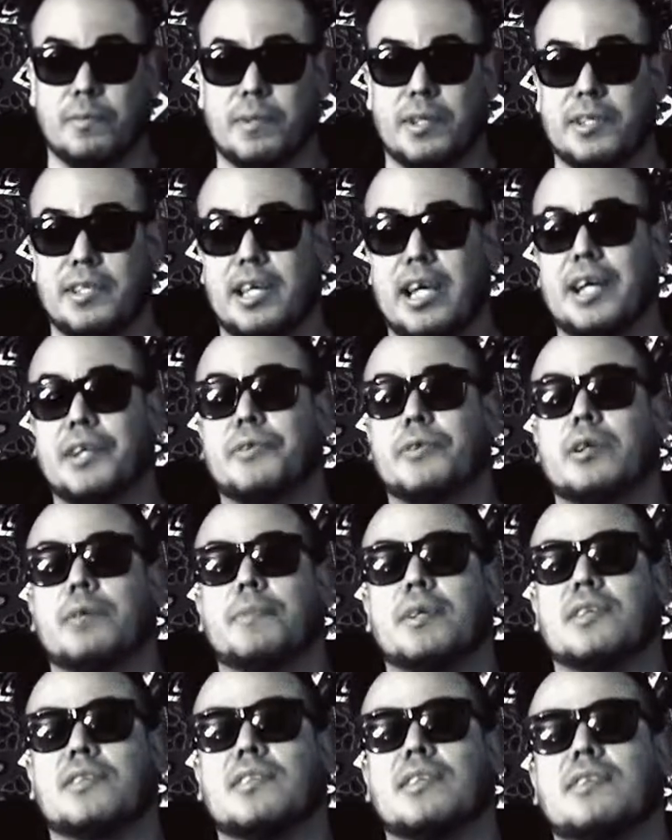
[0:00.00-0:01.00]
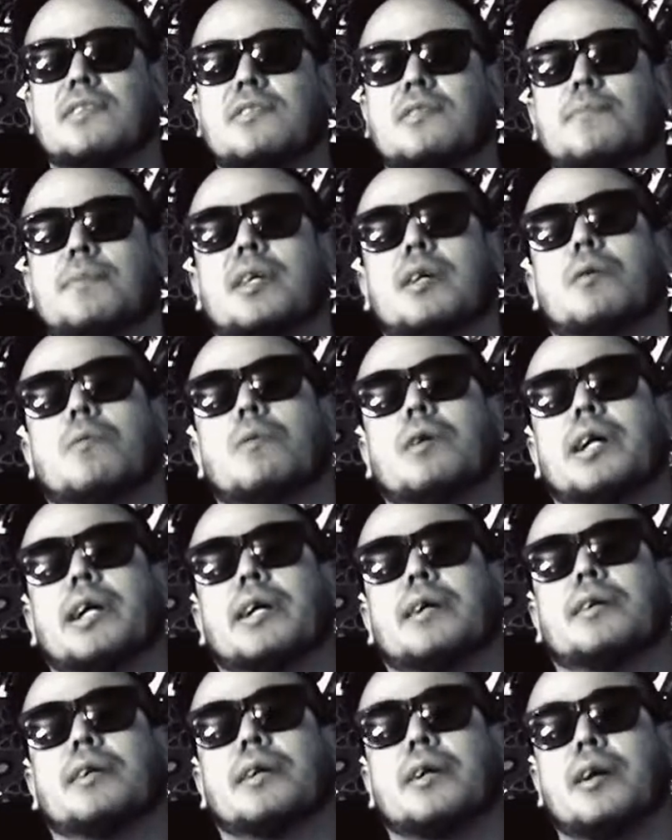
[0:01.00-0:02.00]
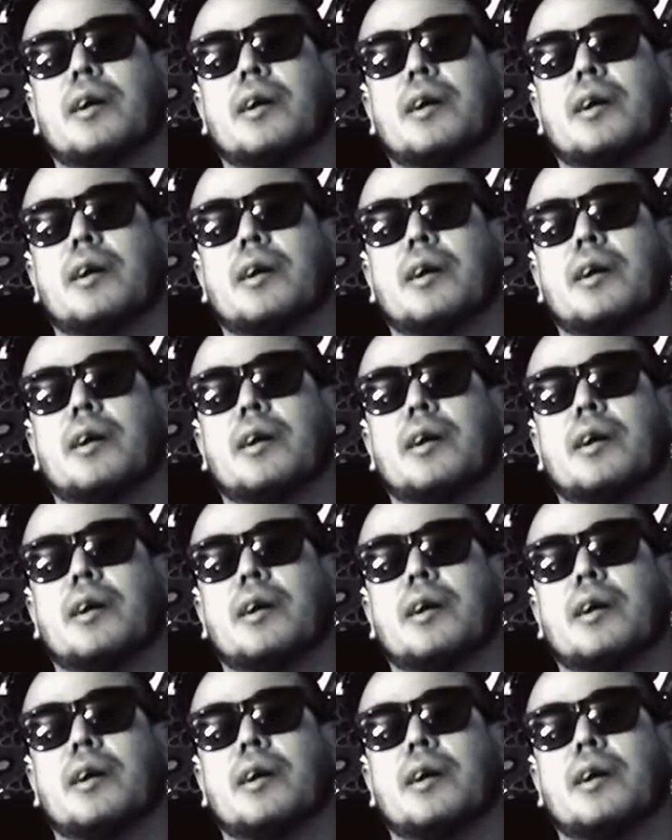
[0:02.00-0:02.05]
but daydreaming seems to be quite